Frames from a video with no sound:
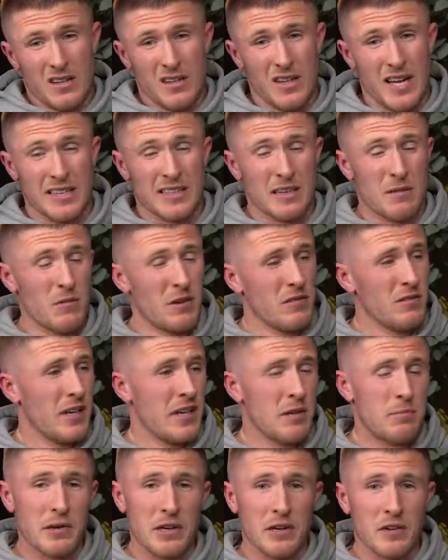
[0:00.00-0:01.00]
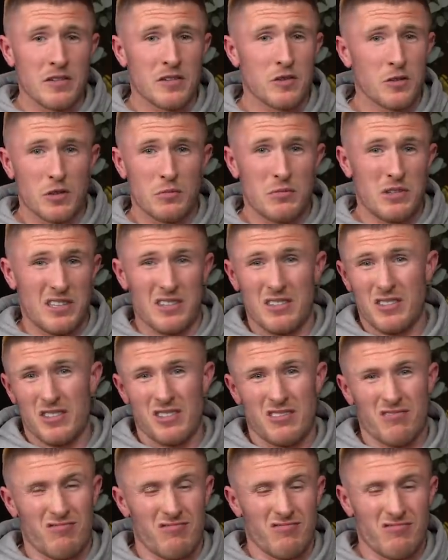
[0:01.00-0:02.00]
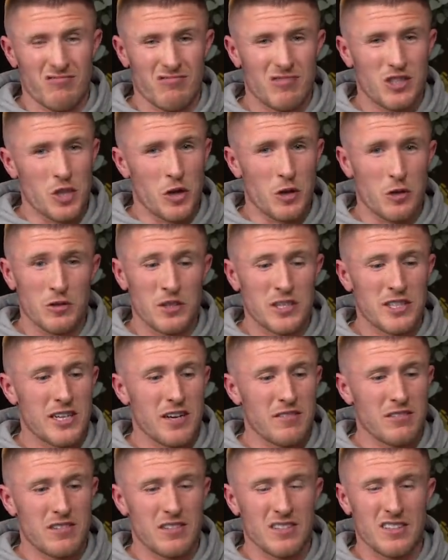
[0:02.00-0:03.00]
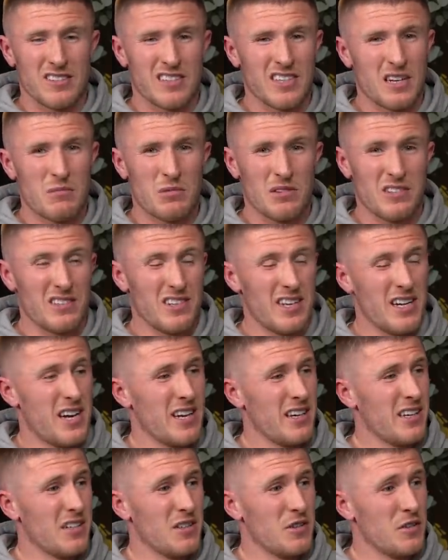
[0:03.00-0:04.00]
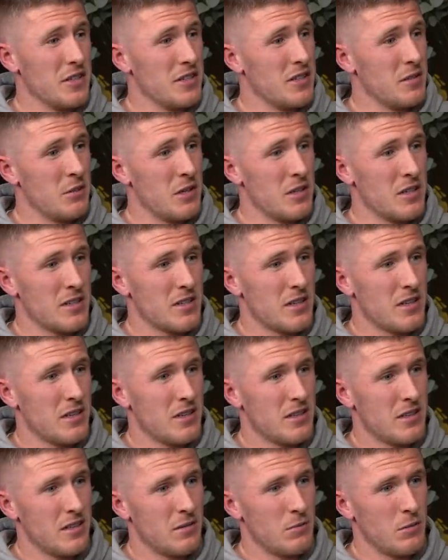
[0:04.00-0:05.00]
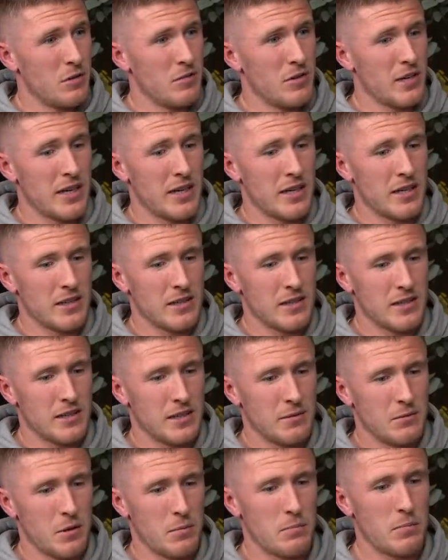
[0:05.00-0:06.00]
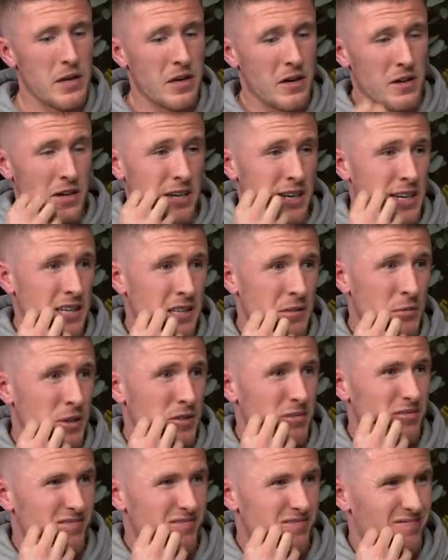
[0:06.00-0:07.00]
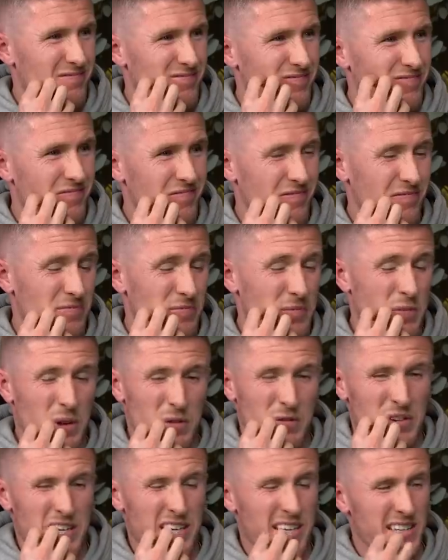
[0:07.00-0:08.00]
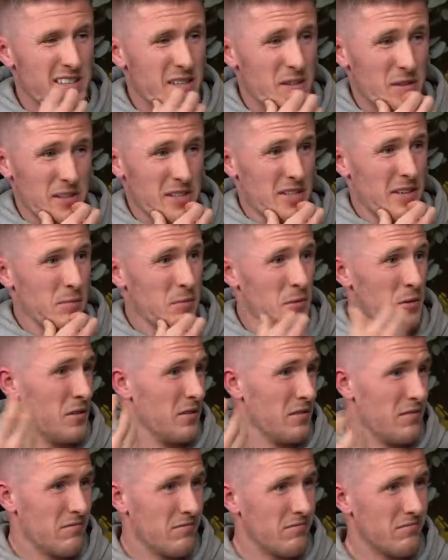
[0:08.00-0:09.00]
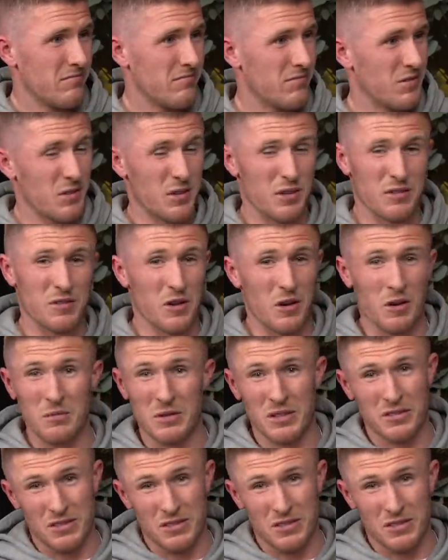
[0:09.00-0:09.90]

Lad, I'm not really big on social media, just John Lundstram on Instagram, but I hardly use it, to be honest. I'm not big on it, lad. I'm not really into it, lad, but if you want to follow me.